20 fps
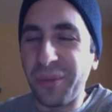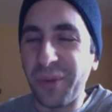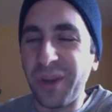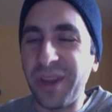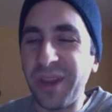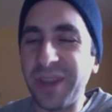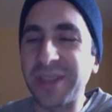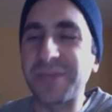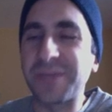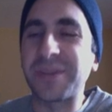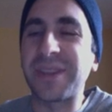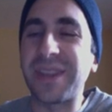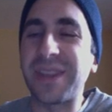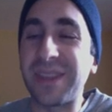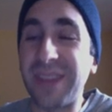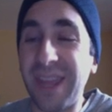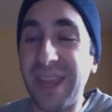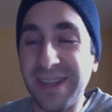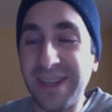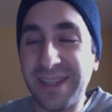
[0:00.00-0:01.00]
This was the
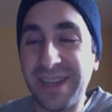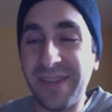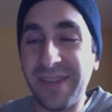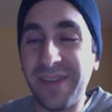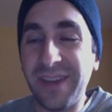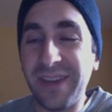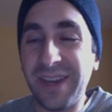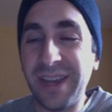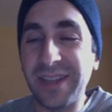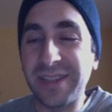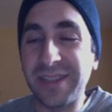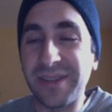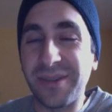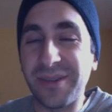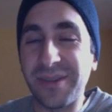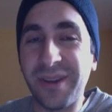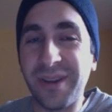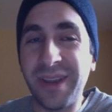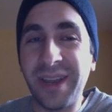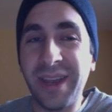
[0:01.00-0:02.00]
Thanksgiving Day
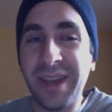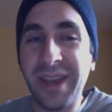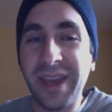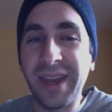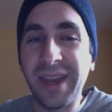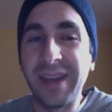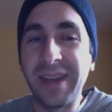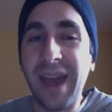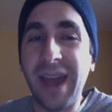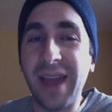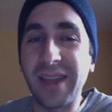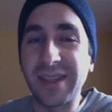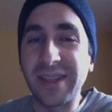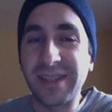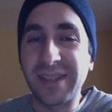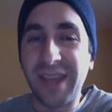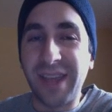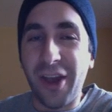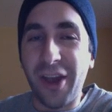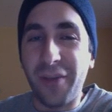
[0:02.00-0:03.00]
story. Dallas
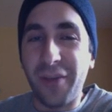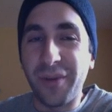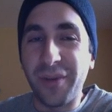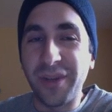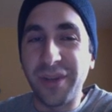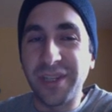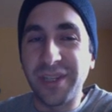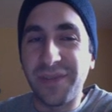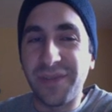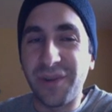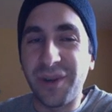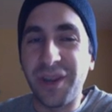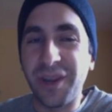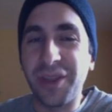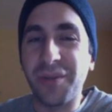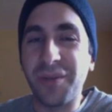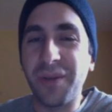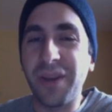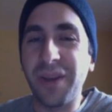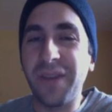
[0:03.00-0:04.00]
Cowboys
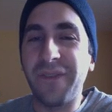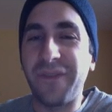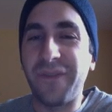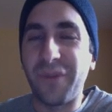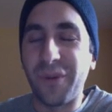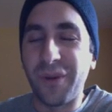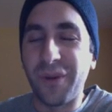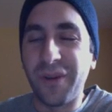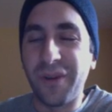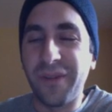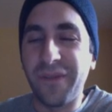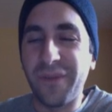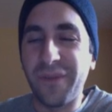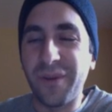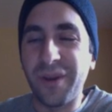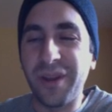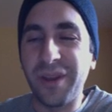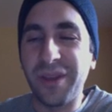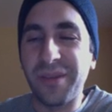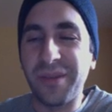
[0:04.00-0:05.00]
43, Ford
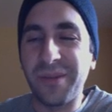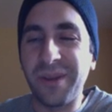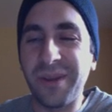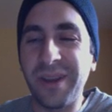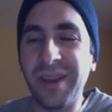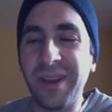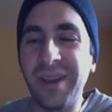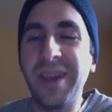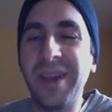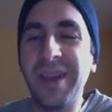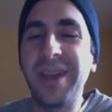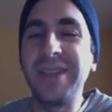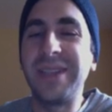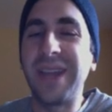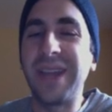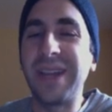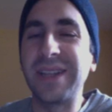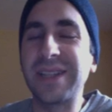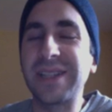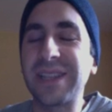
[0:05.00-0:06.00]
43,
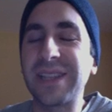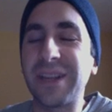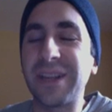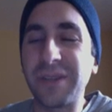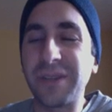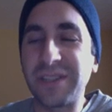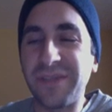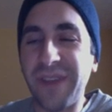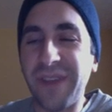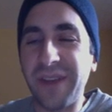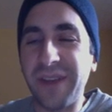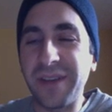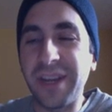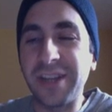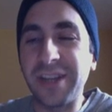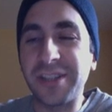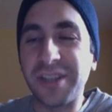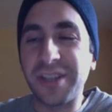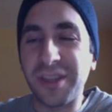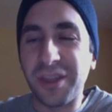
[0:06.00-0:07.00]
Dennis Leary's
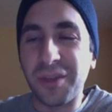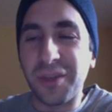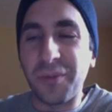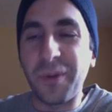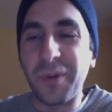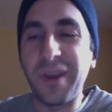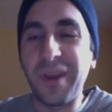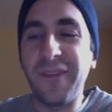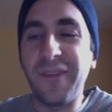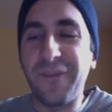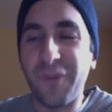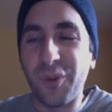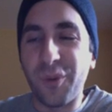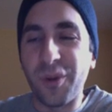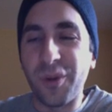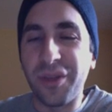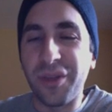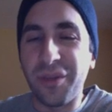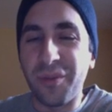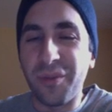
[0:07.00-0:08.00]
Foundation
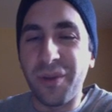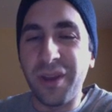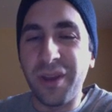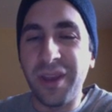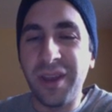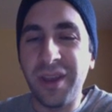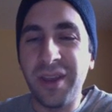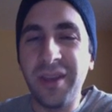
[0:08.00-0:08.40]
343.